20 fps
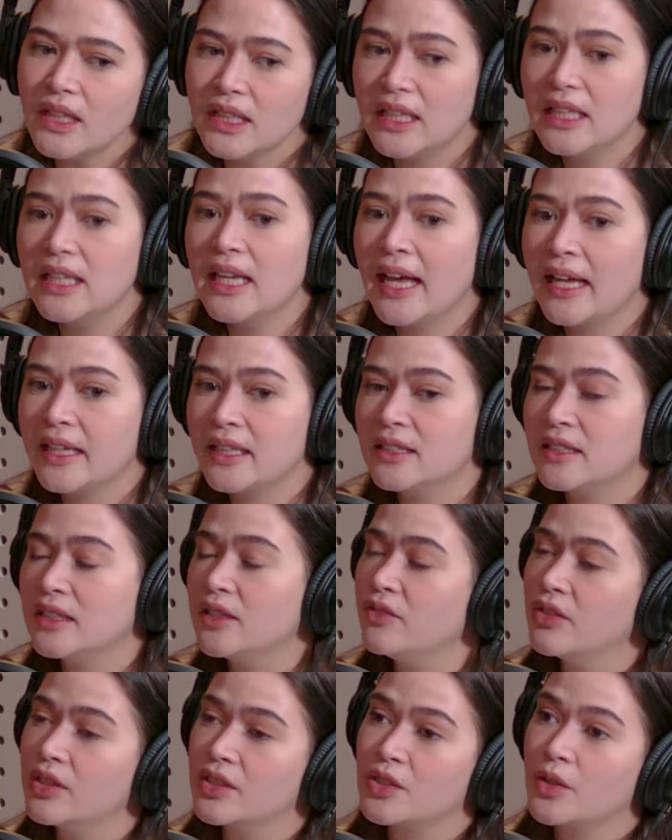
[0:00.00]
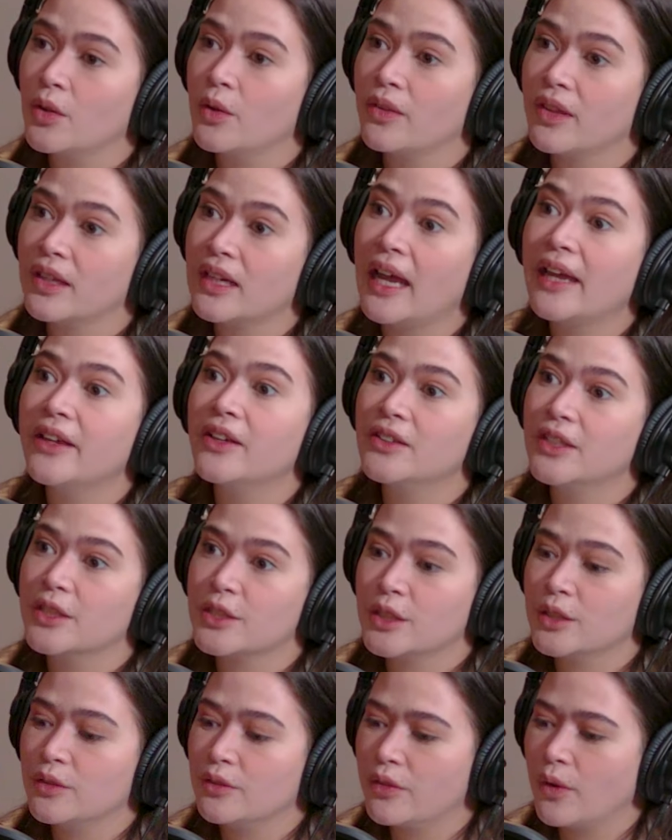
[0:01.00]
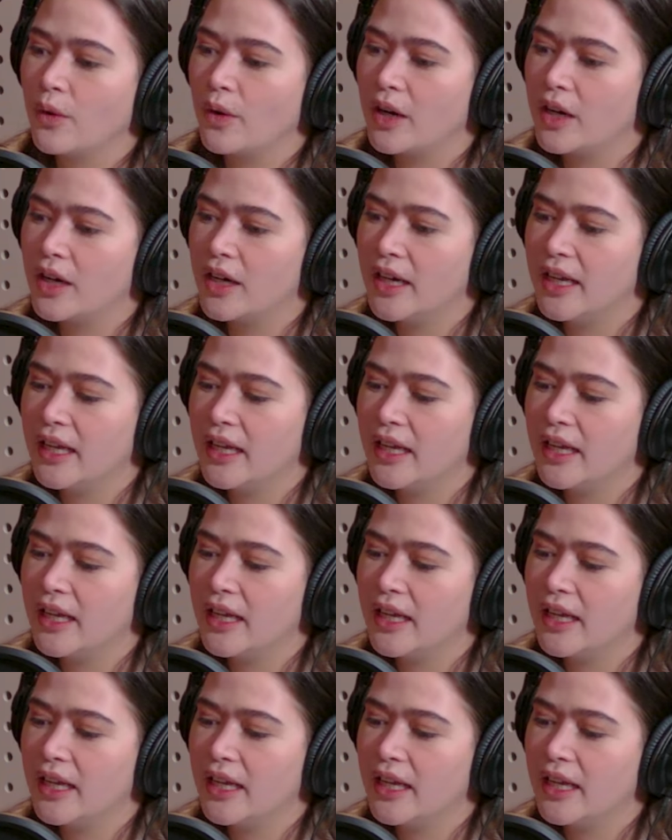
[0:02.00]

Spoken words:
He had a TV show that I auditioned for,